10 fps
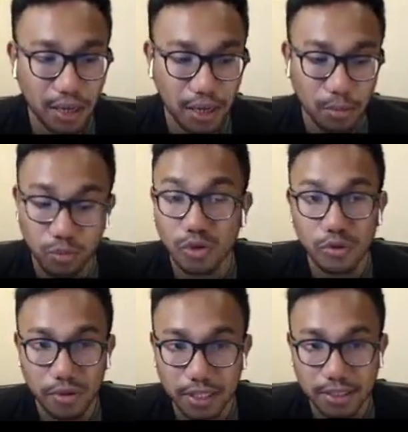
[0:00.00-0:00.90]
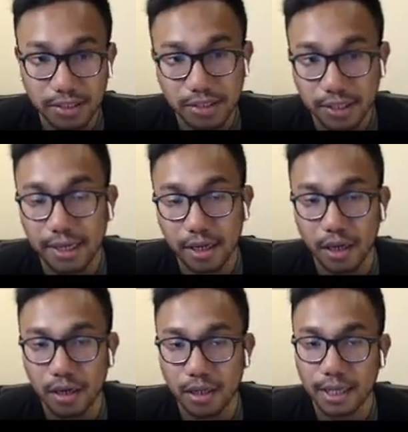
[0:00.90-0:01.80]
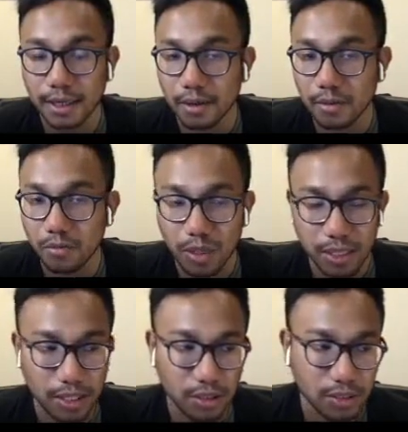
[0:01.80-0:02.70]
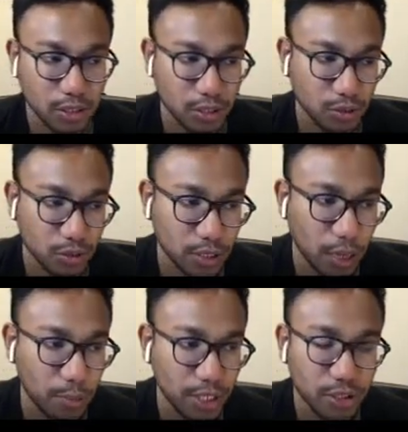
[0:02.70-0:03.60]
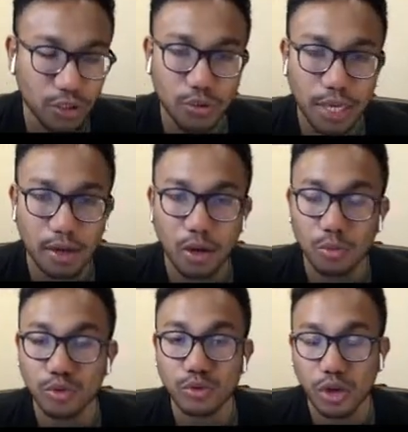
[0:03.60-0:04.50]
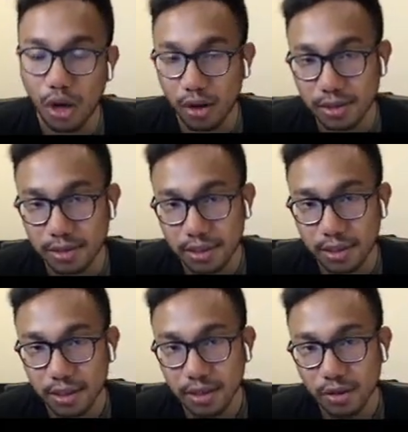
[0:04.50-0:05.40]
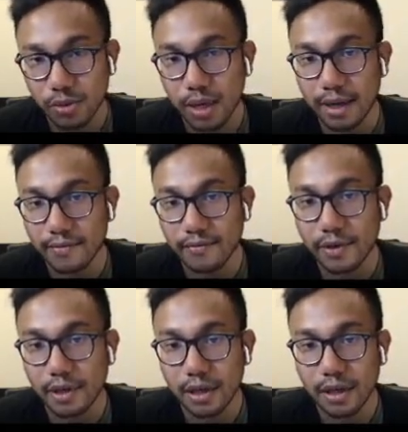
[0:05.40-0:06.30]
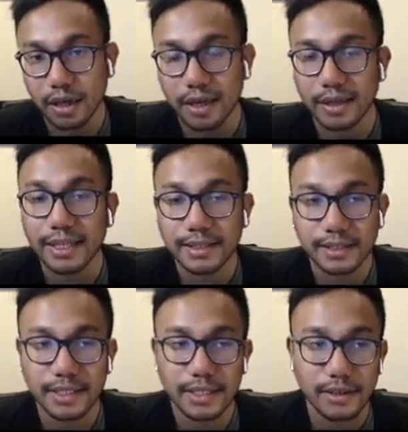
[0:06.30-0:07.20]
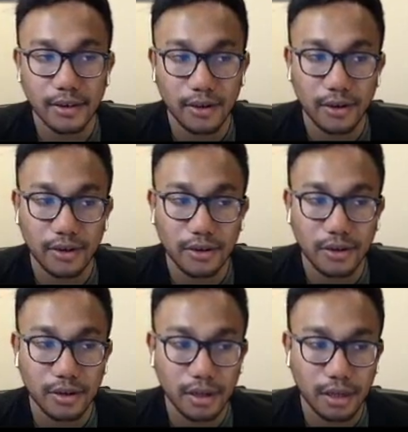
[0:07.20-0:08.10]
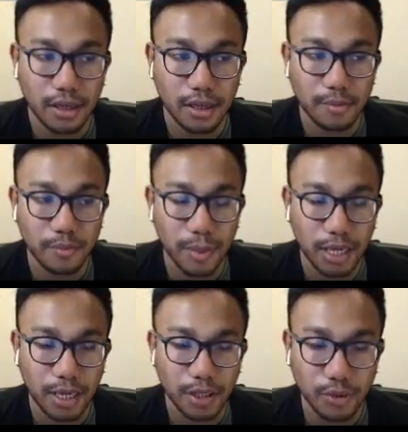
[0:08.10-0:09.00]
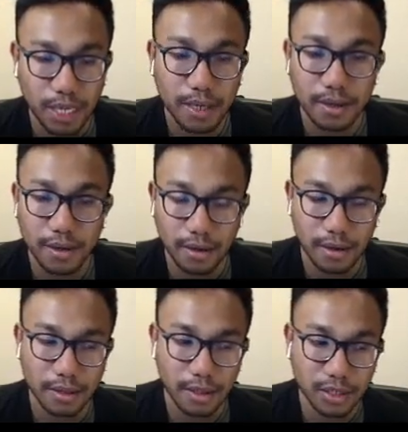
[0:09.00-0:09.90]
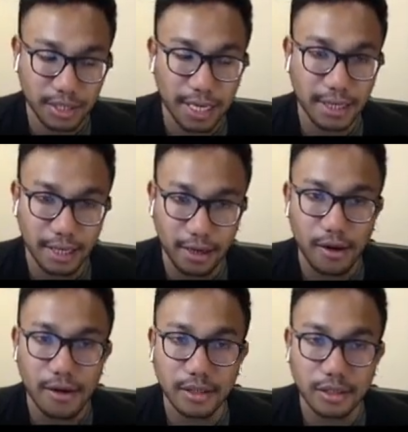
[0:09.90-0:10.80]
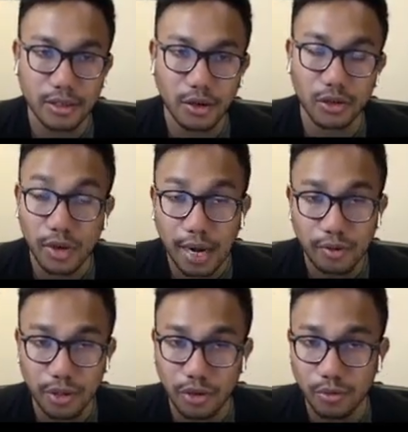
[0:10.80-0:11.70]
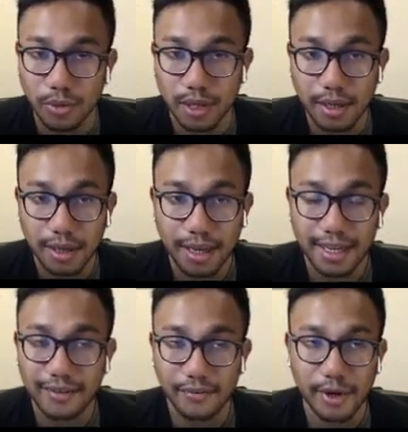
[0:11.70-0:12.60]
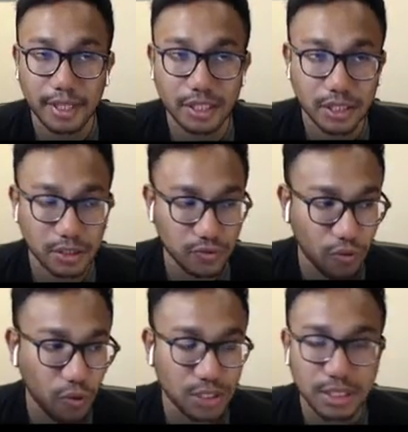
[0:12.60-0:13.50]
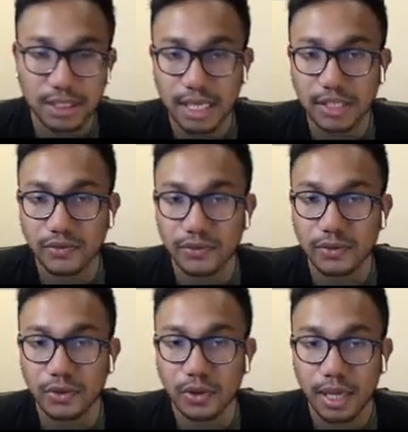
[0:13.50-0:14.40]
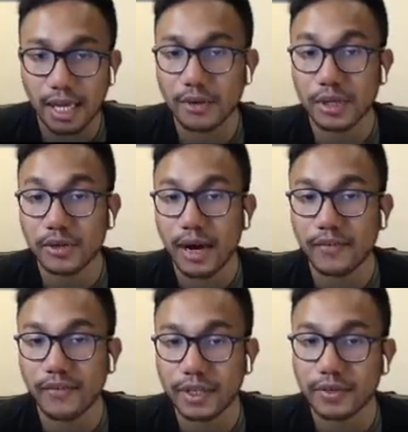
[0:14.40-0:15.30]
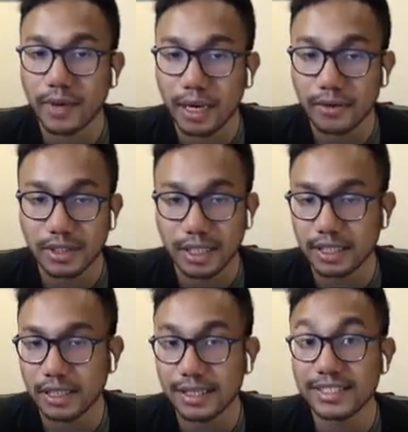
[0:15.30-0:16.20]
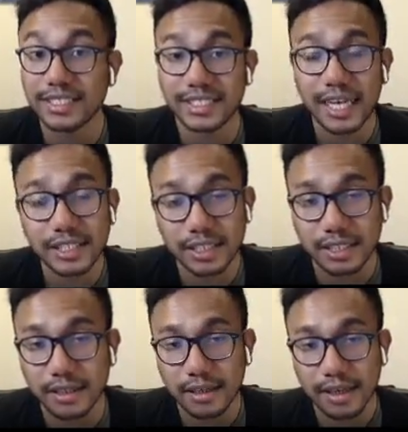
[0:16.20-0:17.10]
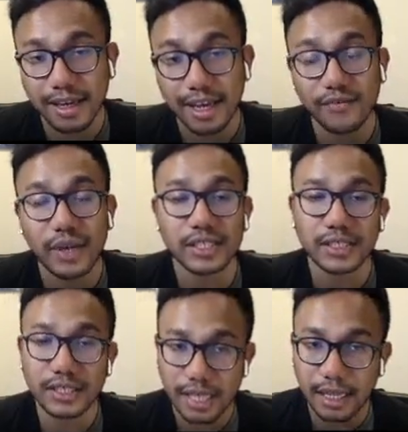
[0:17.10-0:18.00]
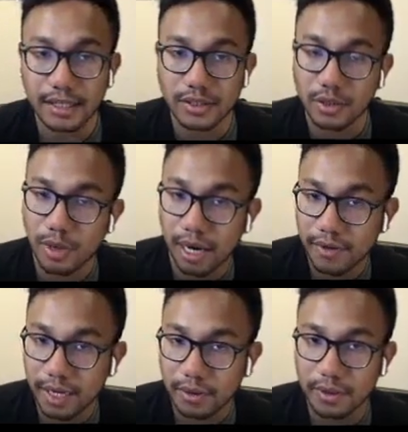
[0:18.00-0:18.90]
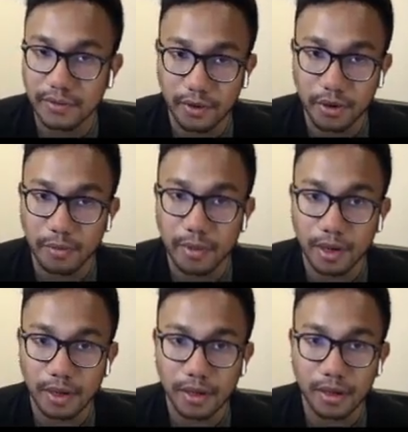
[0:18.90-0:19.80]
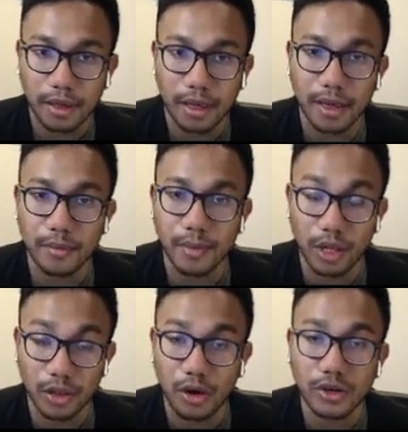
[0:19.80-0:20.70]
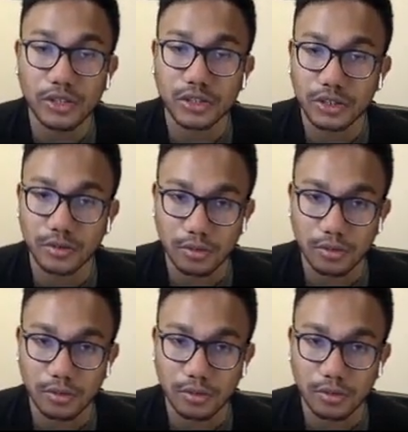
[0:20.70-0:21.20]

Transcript: breweries. There's a company in the UK called Brewdogs, who have listed on a UK site like ours called Crowdcube, and have raised 4 successful equity crowdfunding rounds in succession, eventually selling to a private equity firm, a larger